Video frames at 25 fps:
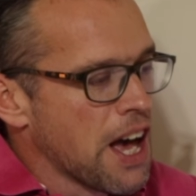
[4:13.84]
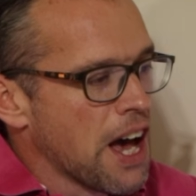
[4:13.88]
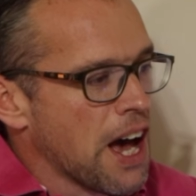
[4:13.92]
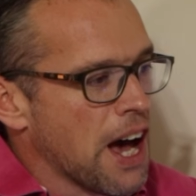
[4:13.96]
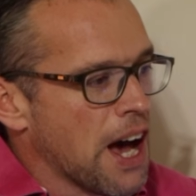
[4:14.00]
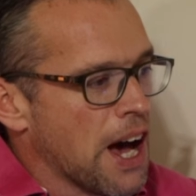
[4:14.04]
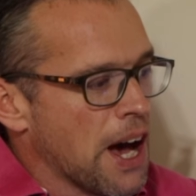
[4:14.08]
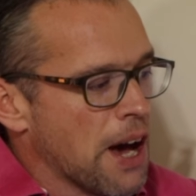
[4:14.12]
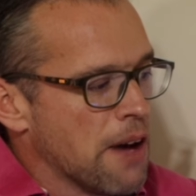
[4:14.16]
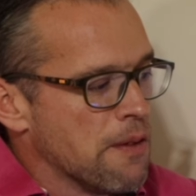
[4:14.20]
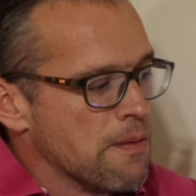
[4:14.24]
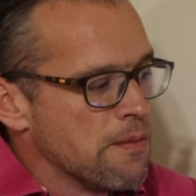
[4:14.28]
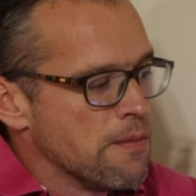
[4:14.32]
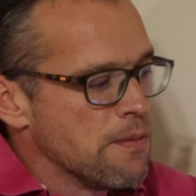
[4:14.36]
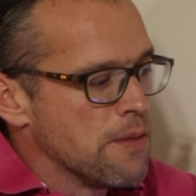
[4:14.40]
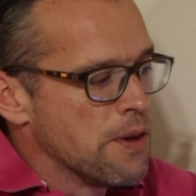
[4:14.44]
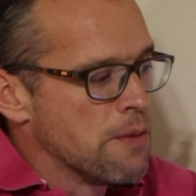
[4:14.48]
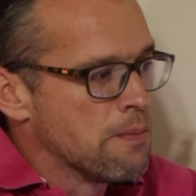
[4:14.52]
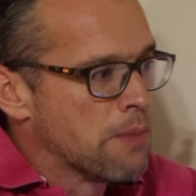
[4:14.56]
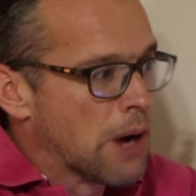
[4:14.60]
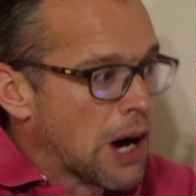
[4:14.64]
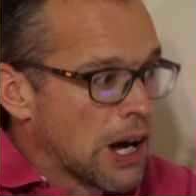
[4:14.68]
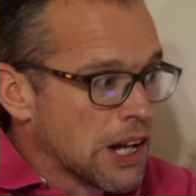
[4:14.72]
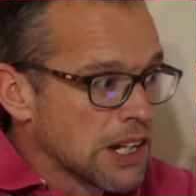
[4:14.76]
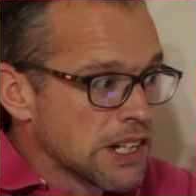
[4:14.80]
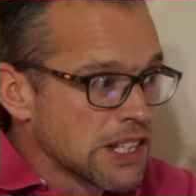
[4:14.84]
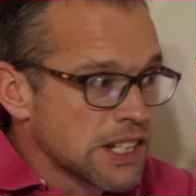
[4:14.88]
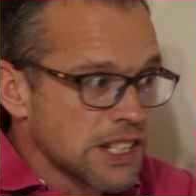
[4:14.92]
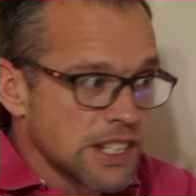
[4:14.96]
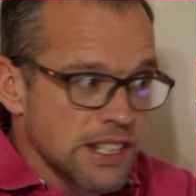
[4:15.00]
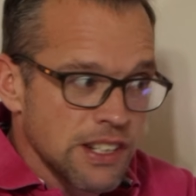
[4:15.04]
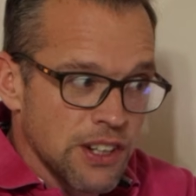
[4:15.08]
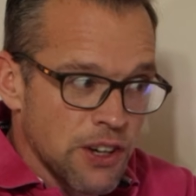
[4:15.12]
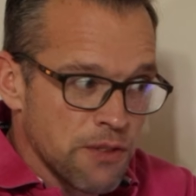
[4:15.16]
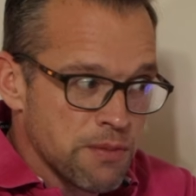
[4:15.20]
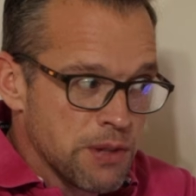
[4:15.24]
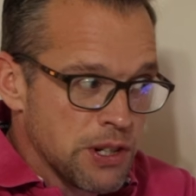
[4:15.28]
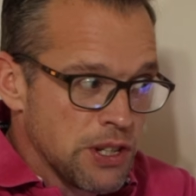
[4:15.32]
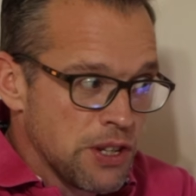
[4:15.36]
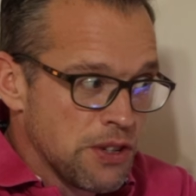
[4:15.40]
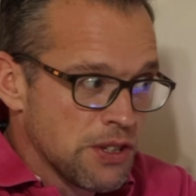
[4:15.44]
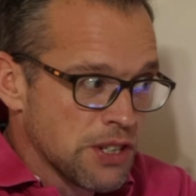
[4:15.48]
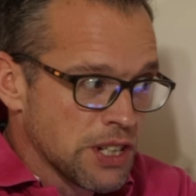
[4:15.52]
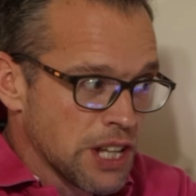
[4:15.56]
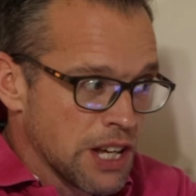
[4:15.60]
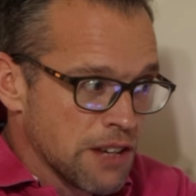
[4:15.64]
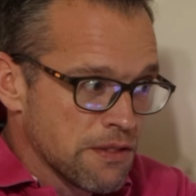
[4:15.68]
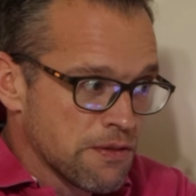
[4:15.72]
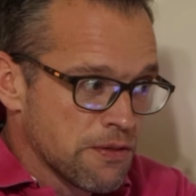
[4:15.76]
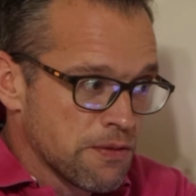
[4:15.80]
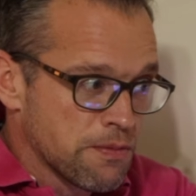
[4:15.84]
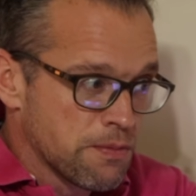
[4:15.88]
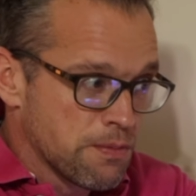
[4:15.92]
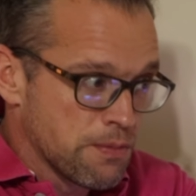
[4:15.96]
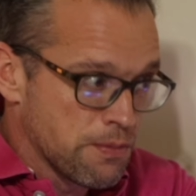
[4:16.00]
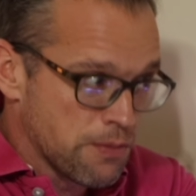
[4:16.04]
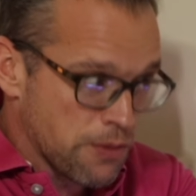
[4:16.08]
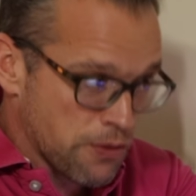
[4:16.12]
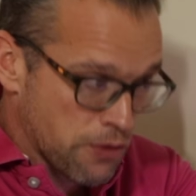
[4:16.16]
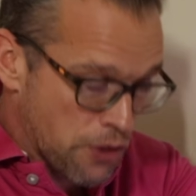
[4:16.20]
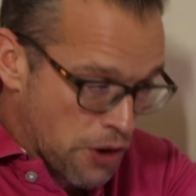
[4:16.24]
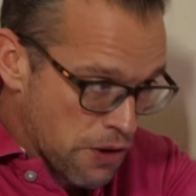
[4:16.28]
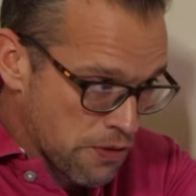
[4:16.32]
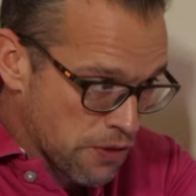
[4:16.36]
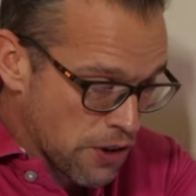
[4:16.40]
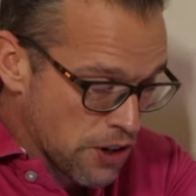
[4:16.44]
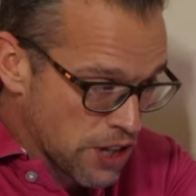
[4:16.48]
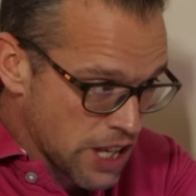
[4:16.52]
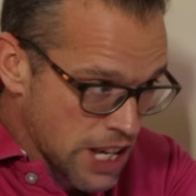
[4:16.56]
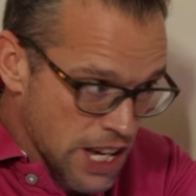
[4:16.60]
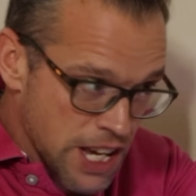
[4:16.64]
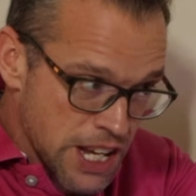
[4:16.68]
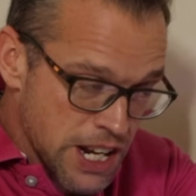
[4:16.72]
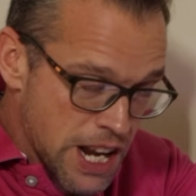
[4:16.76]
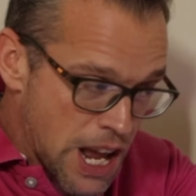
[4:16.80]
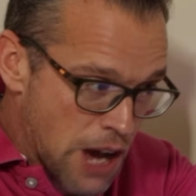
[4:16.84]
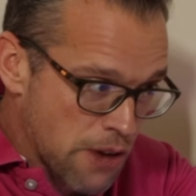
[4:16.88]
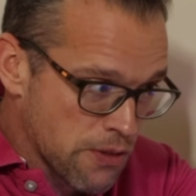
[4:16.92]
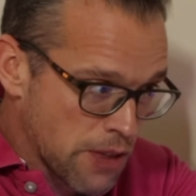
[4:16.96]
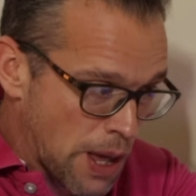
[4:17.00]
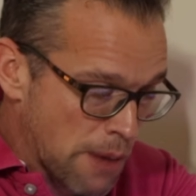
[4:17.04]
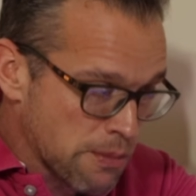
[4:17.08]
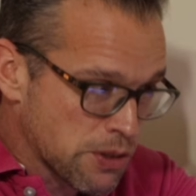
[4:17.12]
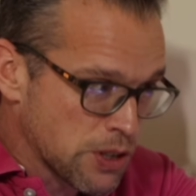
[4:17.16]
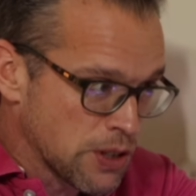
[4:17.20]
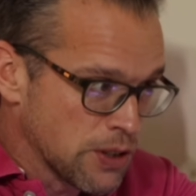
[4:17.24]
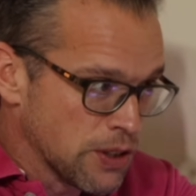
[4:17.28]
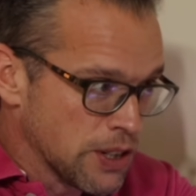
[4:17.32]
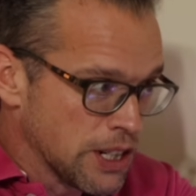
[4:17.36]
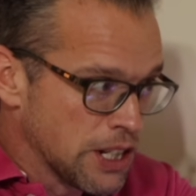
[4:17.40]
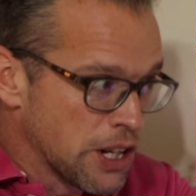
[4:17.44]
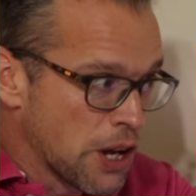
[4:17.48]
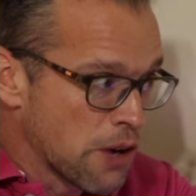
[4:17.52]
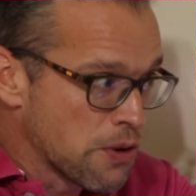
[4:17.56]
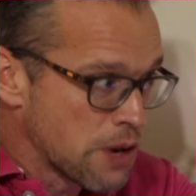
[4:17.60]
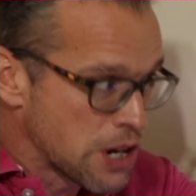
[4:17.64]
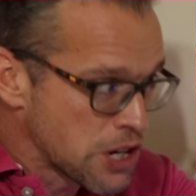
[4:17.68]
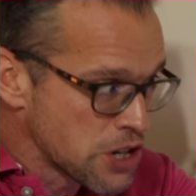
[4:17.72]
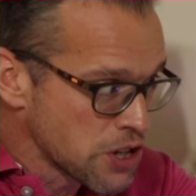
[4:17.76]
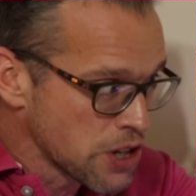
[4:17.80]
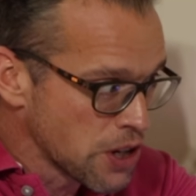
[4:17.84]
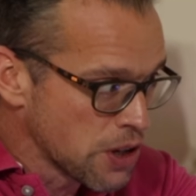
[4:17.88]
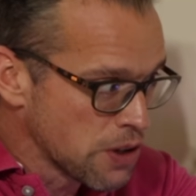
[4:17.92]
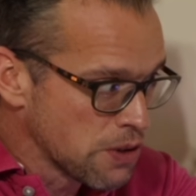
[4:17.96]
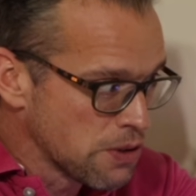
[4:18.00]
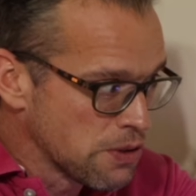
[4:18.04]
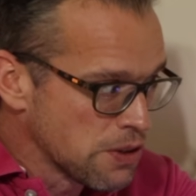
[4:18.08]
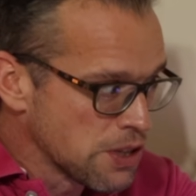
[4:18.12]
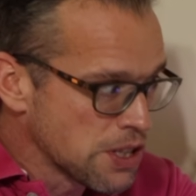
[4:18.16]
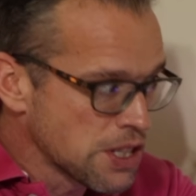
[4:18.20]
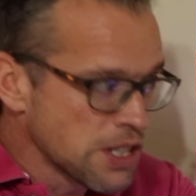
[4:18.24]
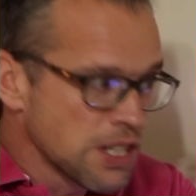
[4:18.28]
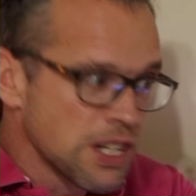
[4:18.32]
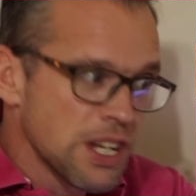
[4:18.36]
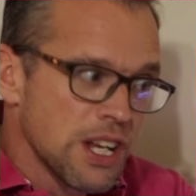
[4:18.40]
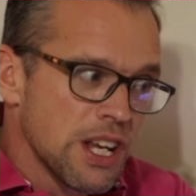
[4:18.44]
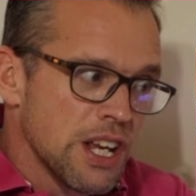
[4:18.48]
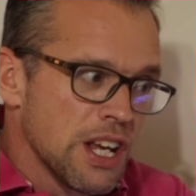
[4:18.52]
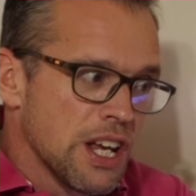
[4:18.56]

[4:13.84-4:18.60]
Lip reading: but I've been using it for over a year now with absolutely no issues.